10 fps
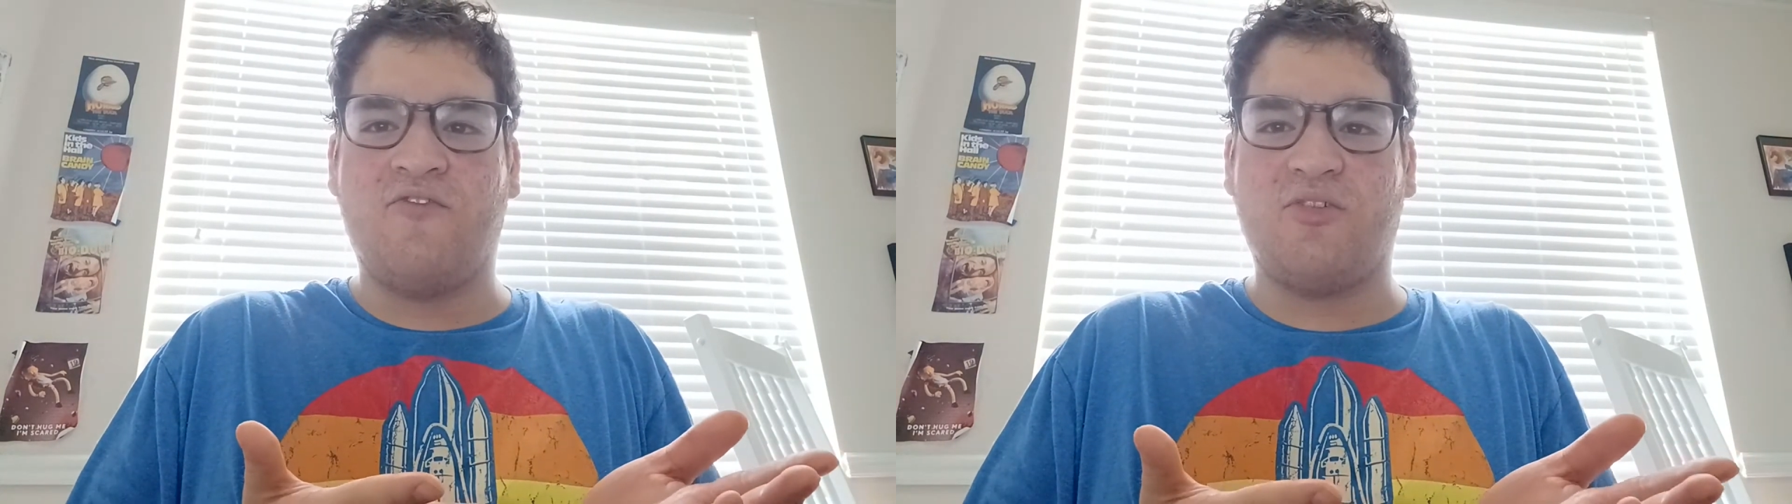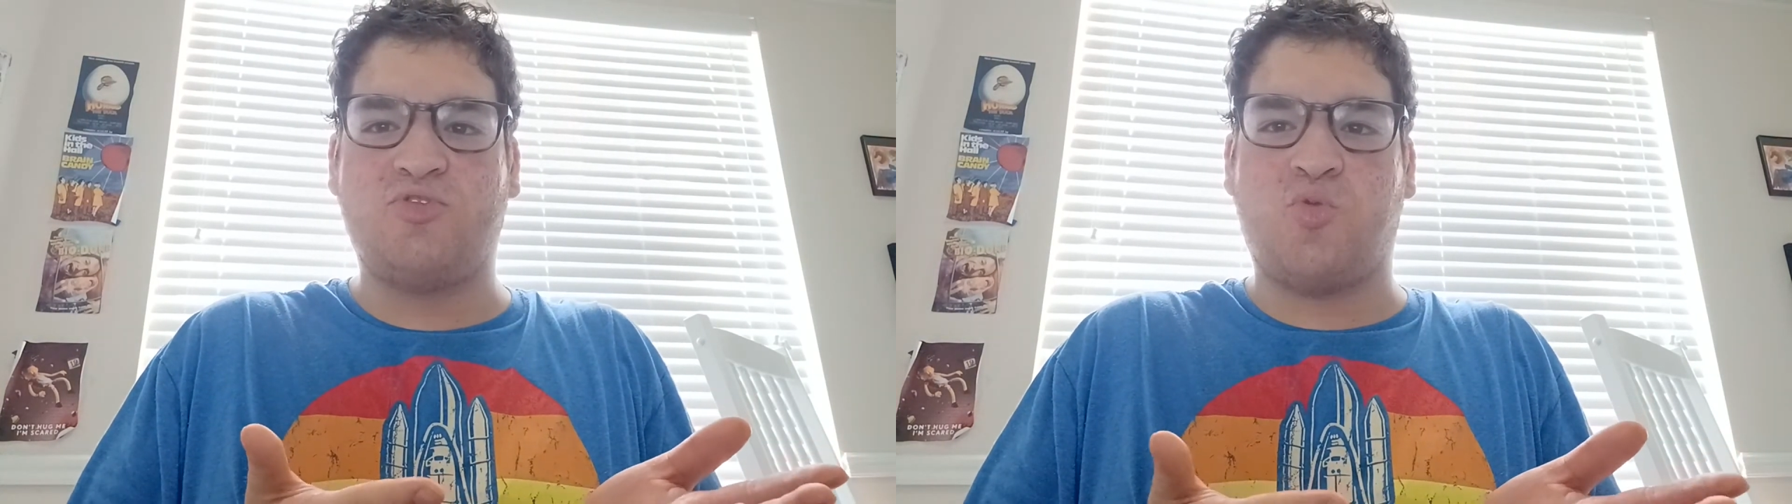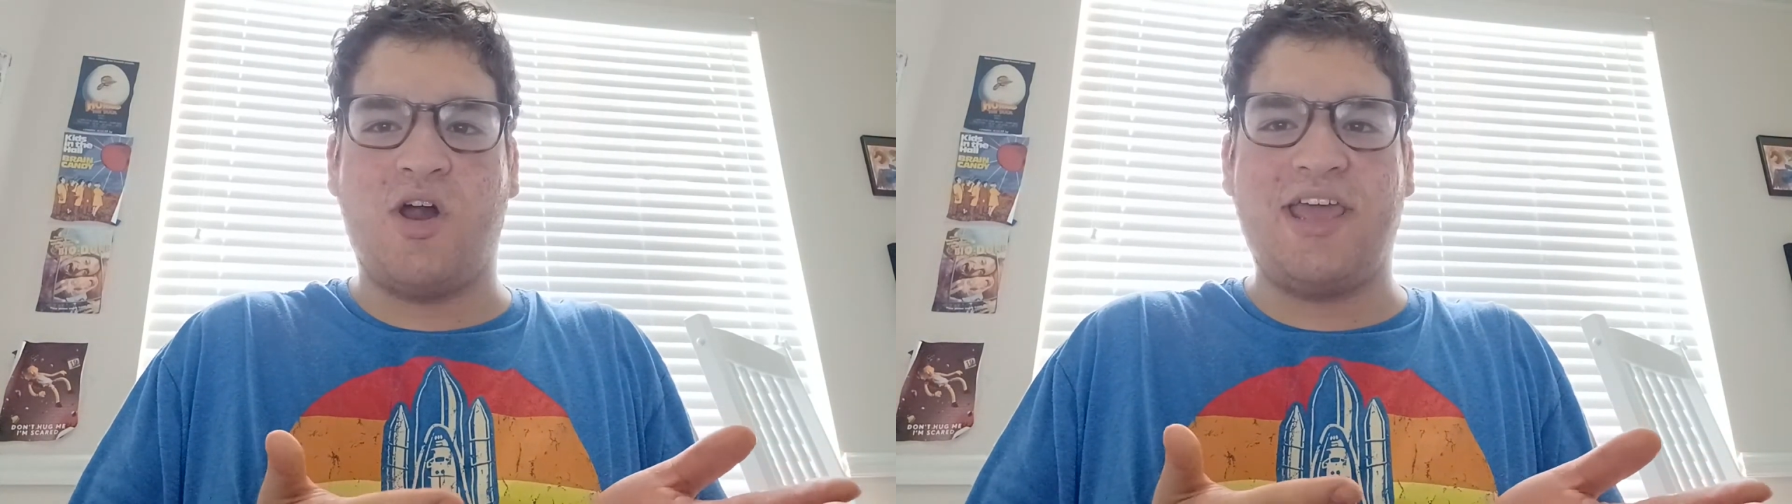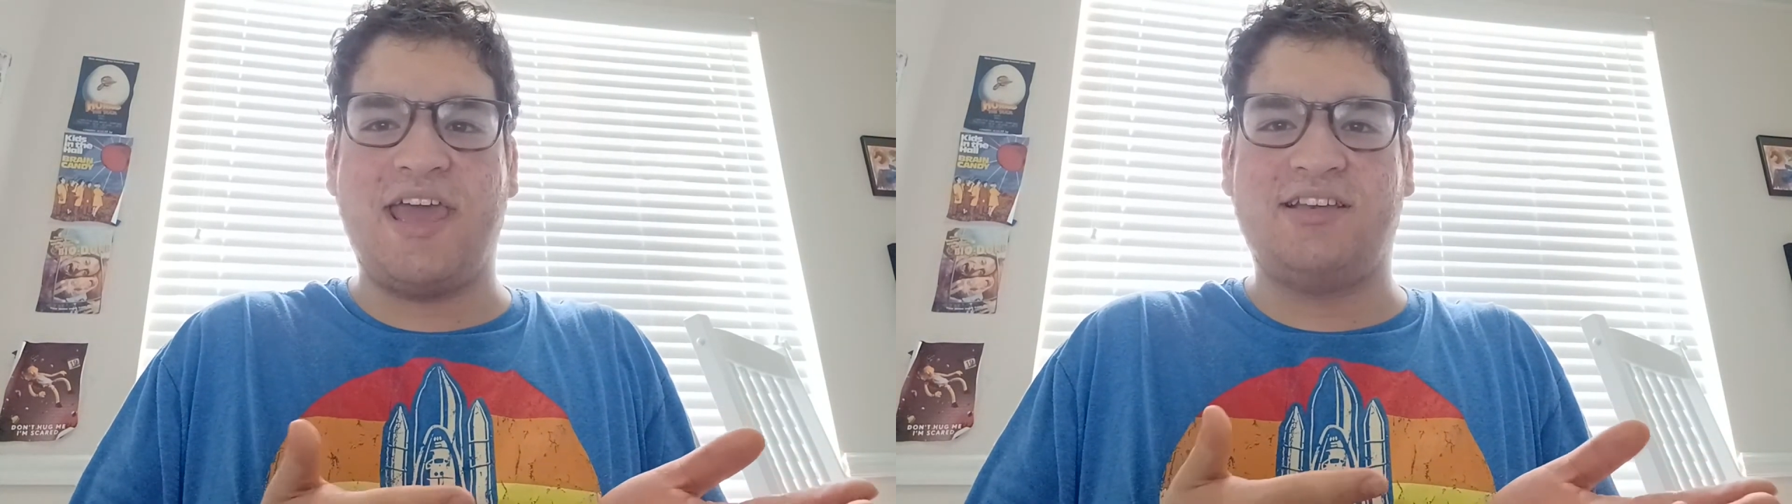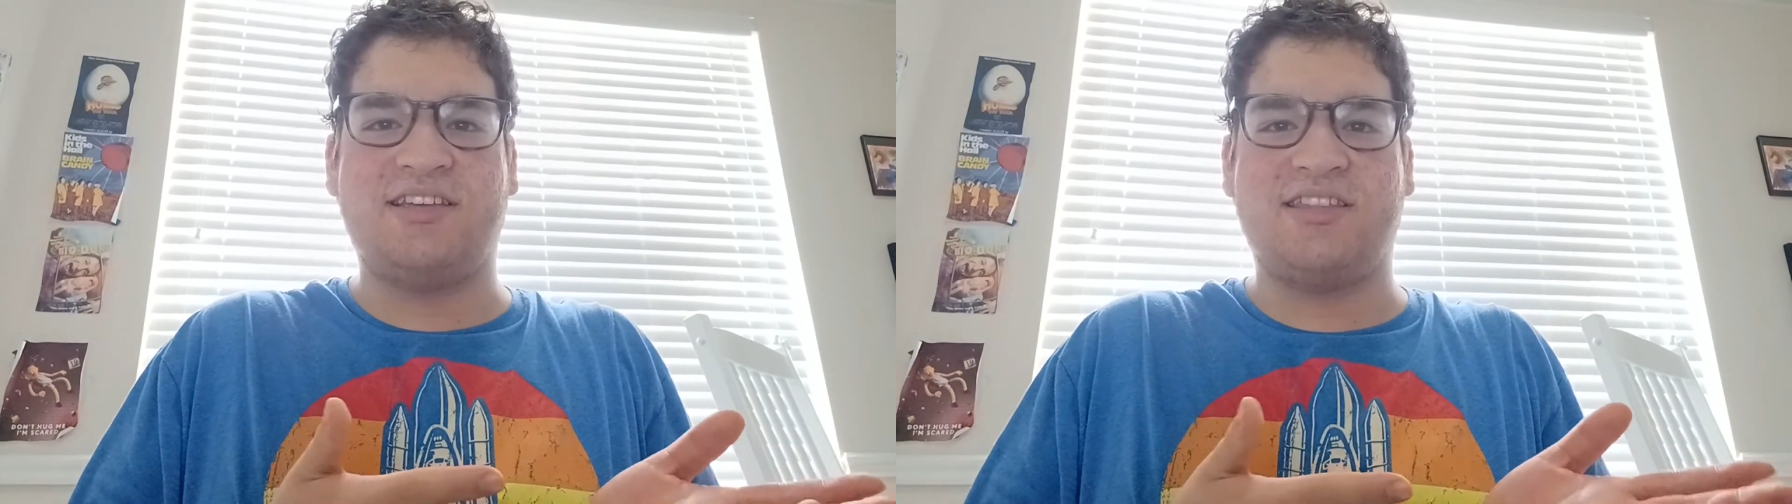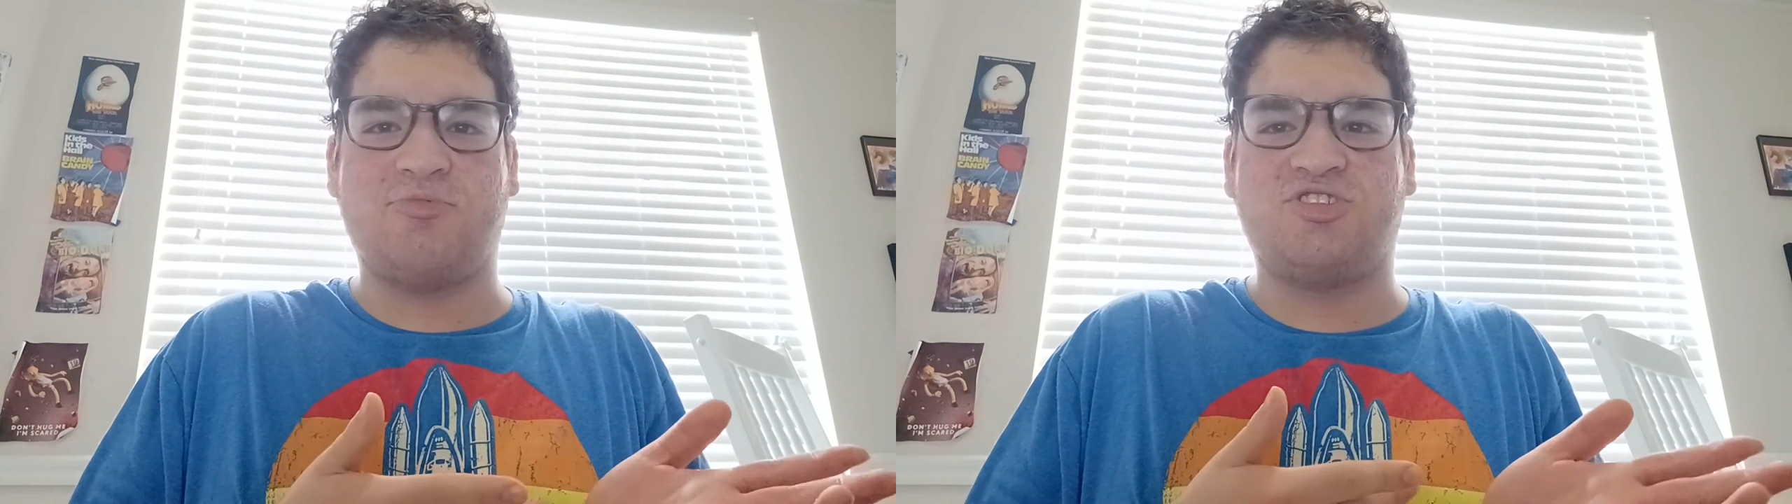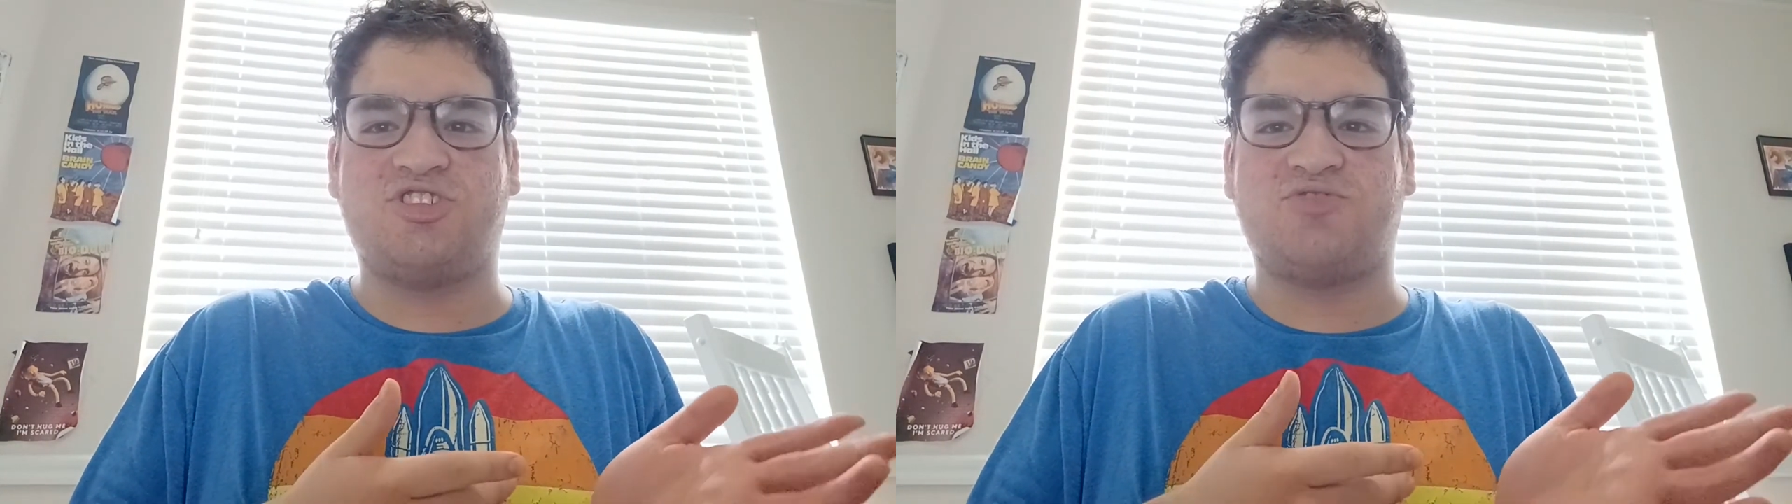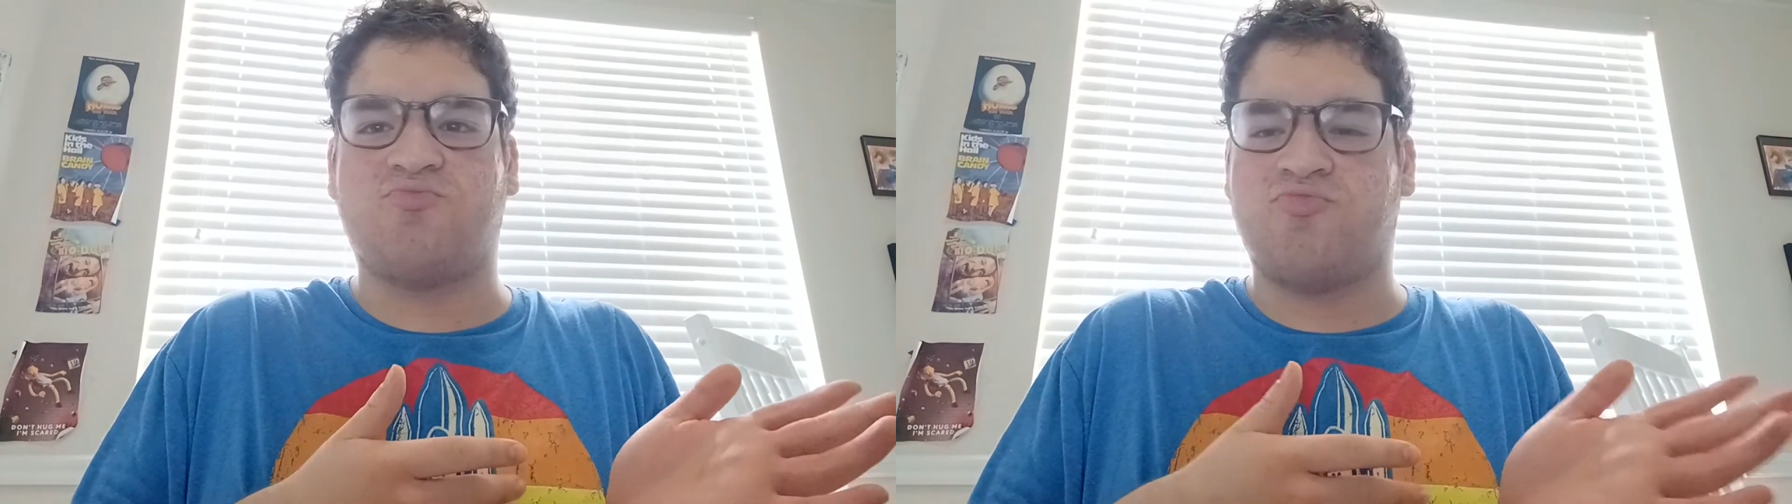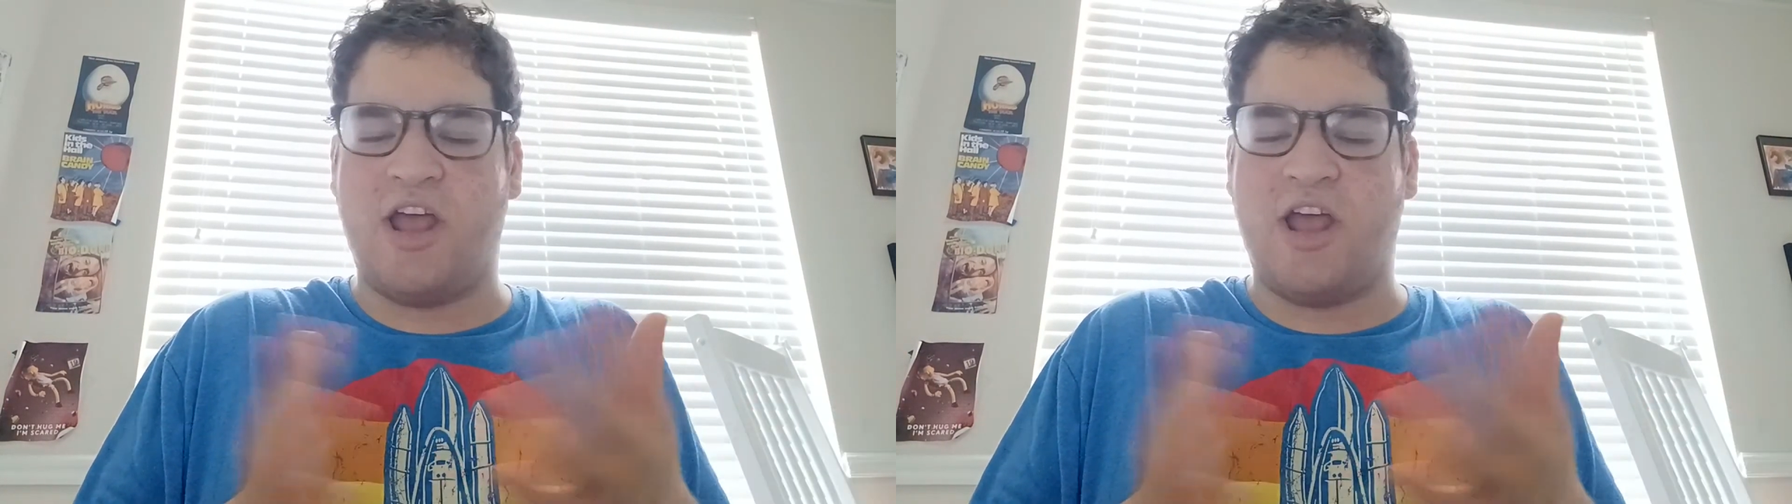from 2018 that was just